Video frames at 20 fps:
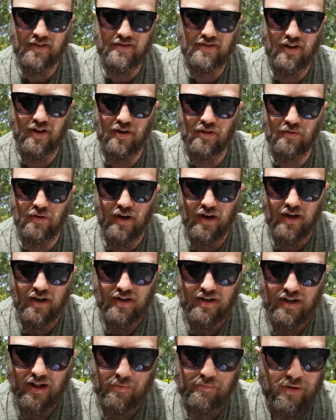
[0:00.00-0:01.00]

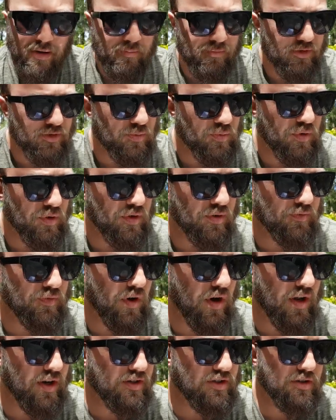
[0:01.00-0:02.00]
So club members were
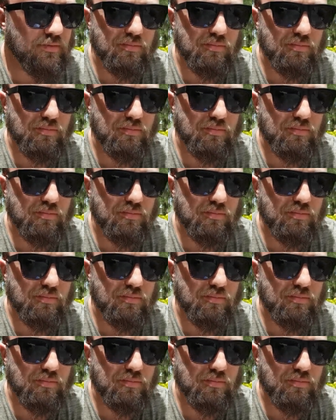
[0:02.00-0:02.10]
invited